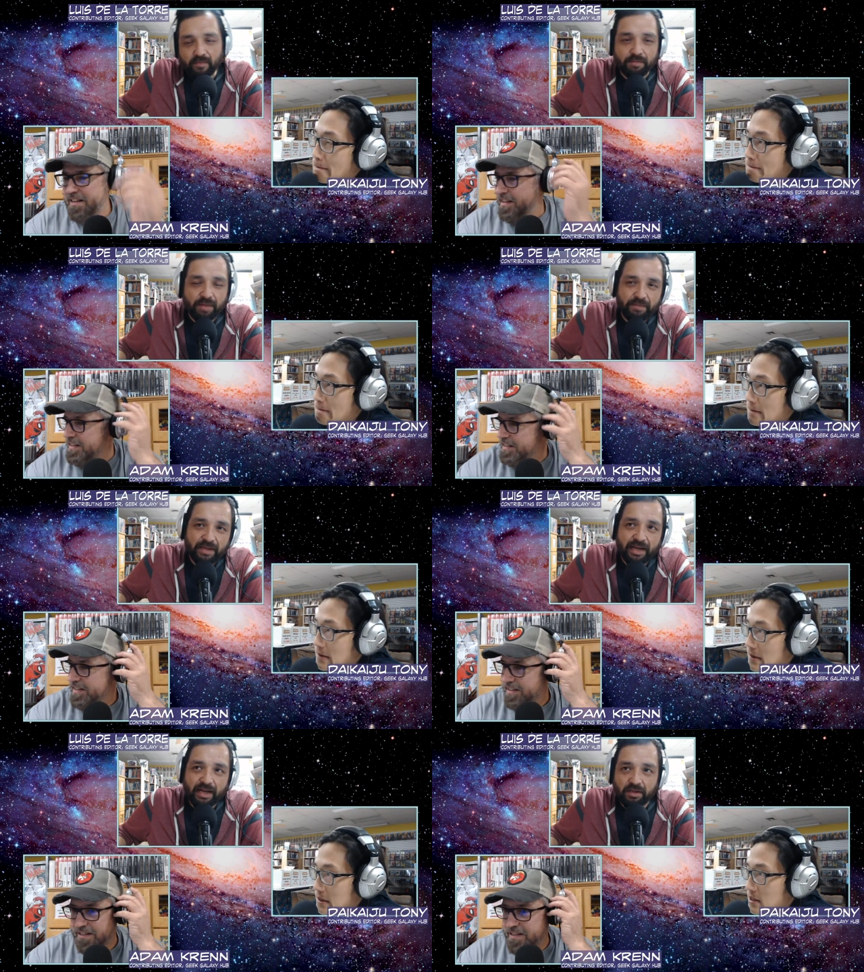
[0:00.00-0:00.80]
Speaker 1: might be
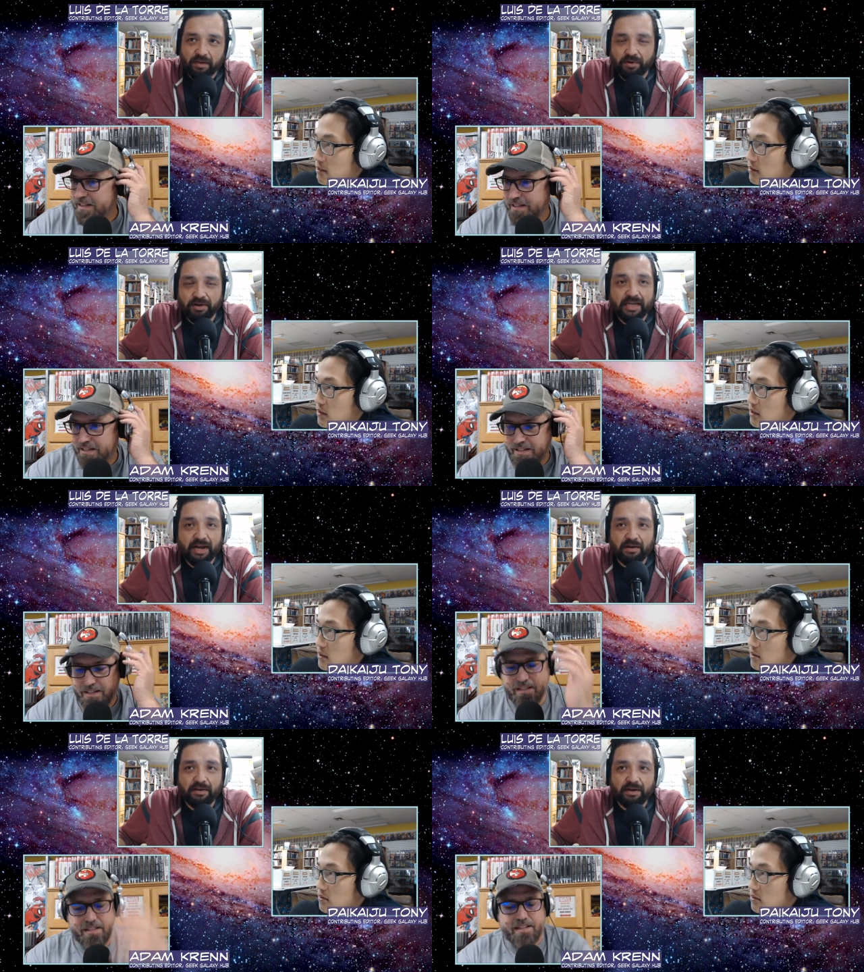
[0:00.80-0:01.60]
getting a little burnt
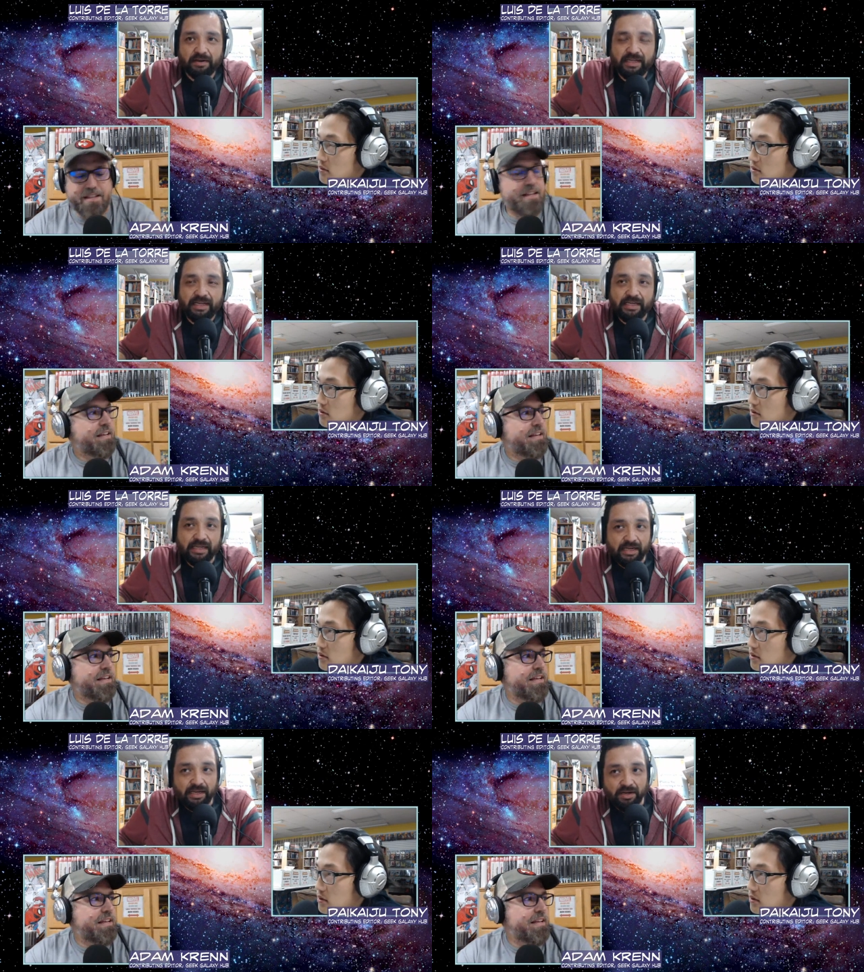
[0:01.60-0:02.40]
out on on D and
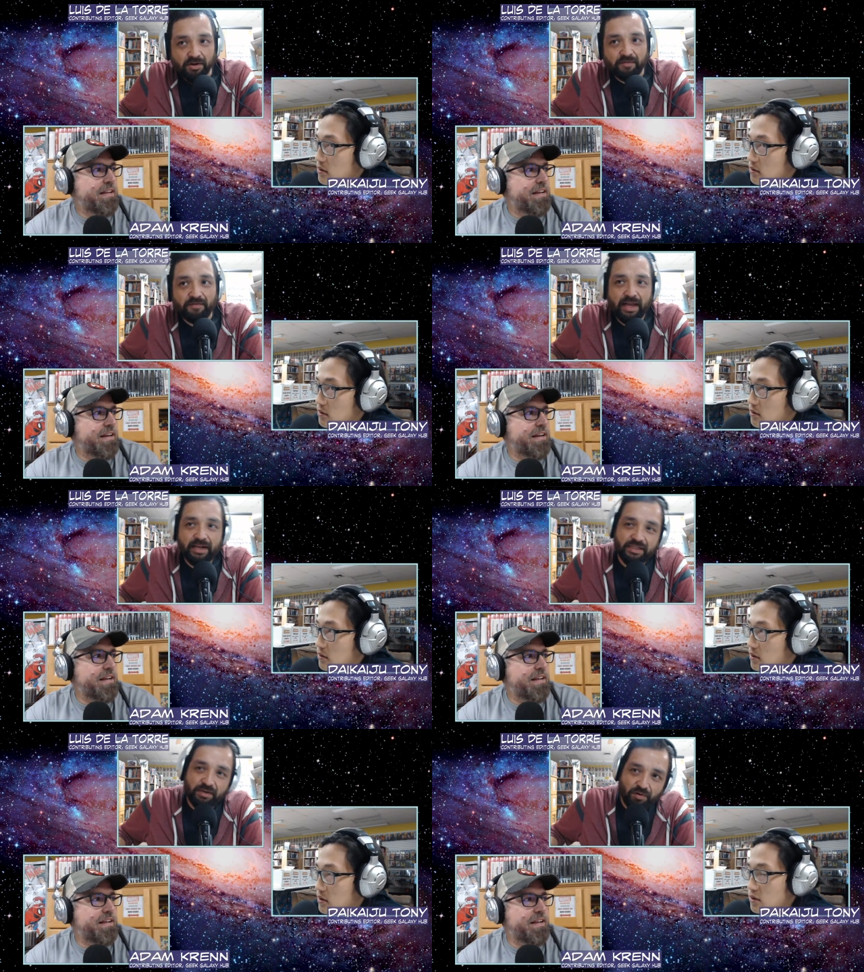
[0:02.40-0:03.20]
D or
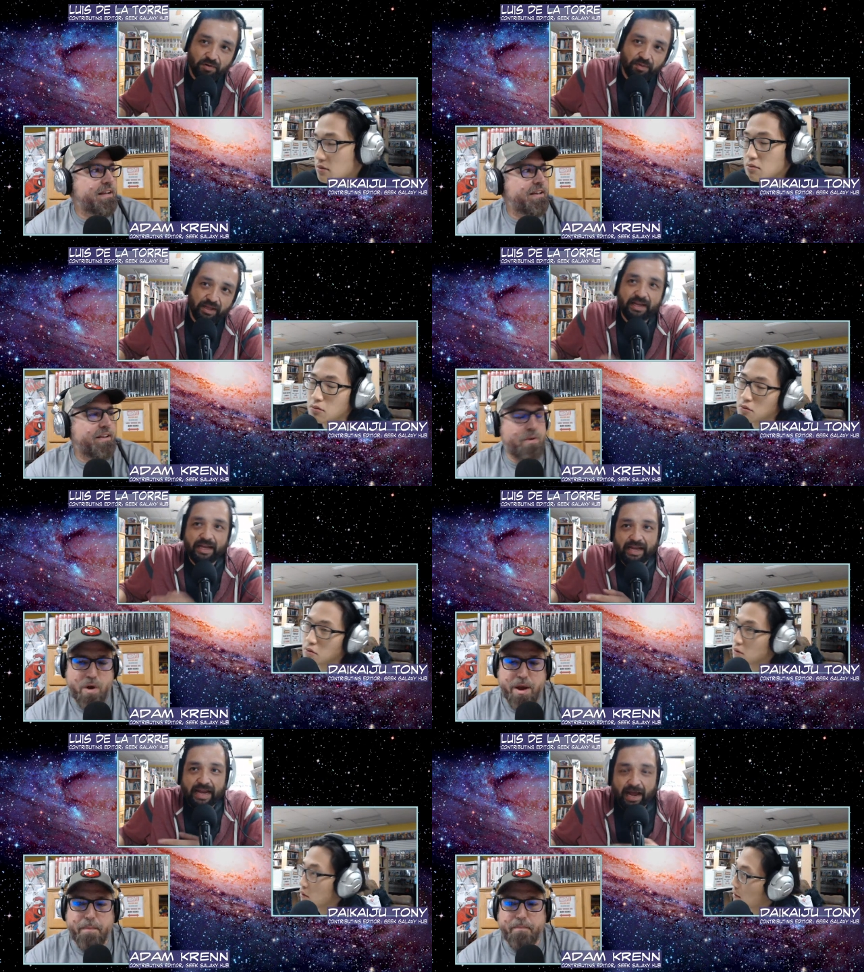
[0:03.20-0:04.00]
fantasy role play.
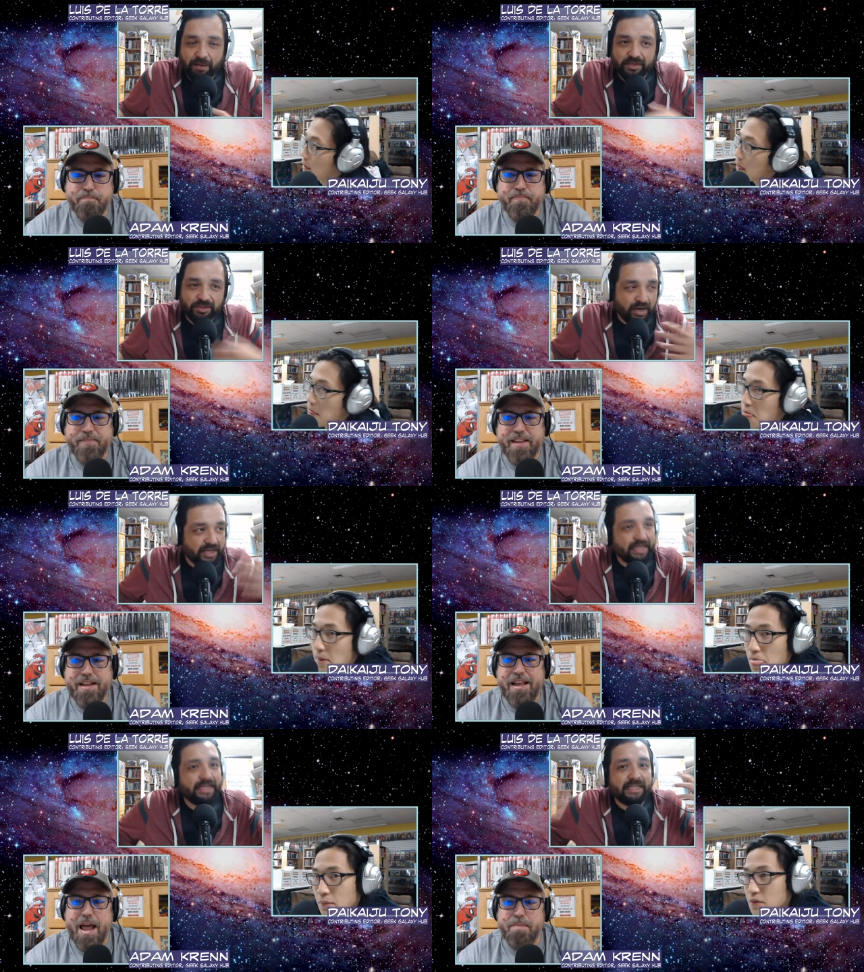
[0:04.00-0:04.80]
Right. It happens, right?
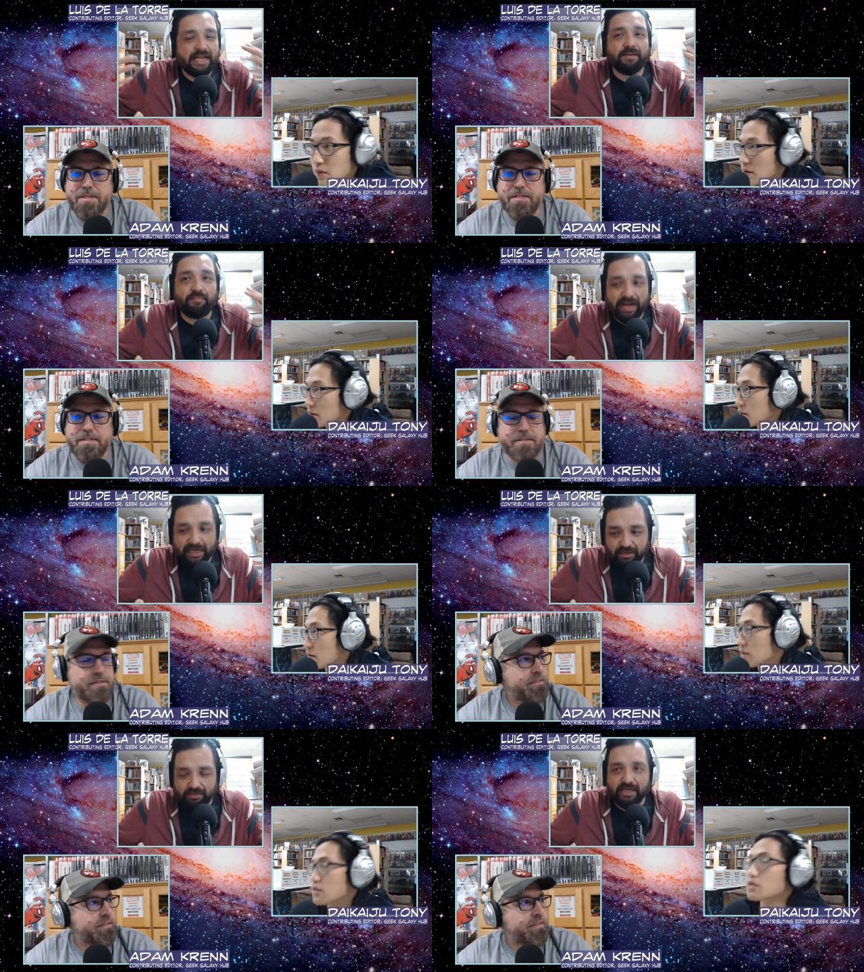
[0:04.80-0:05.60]
You it need happens. to take a
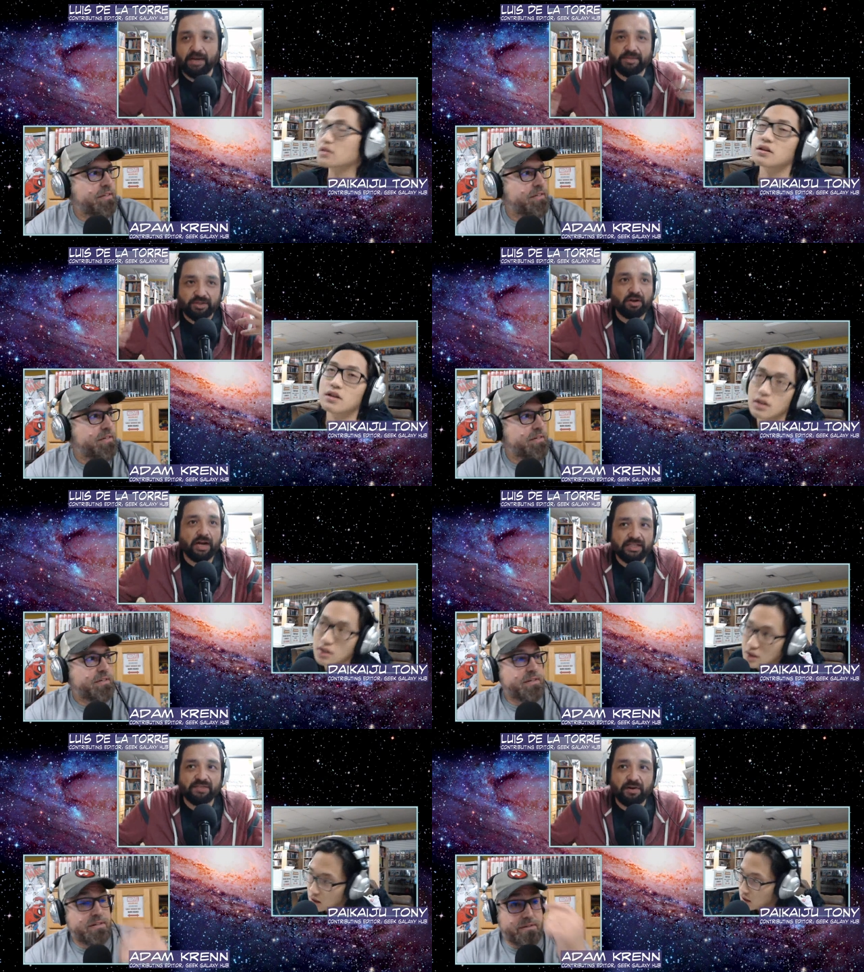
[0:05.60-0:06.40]
break sometime. There's all
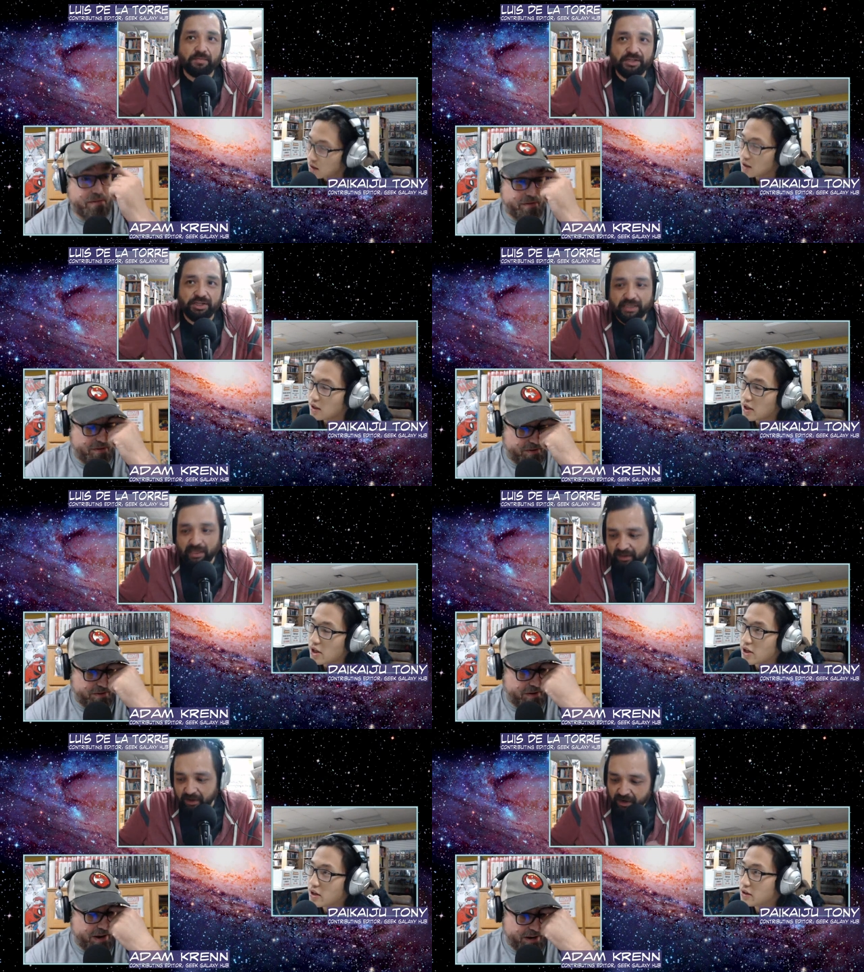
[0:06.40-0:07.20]
kinds of RPGs
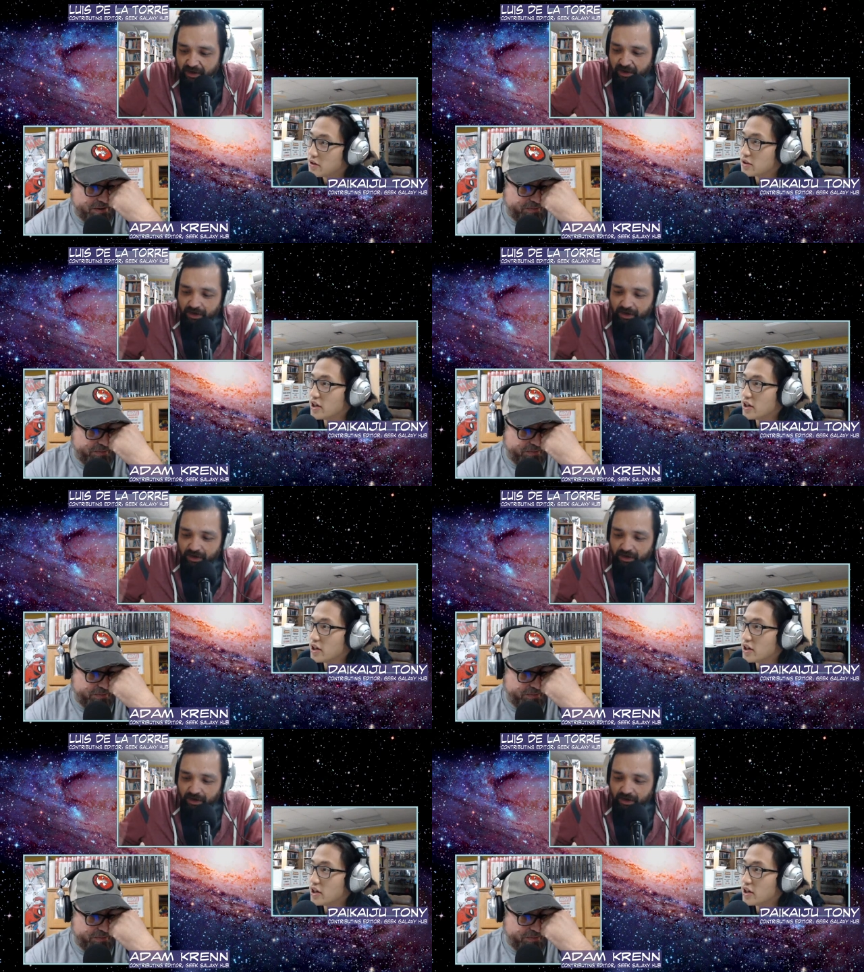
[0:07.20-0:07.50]
out there, right.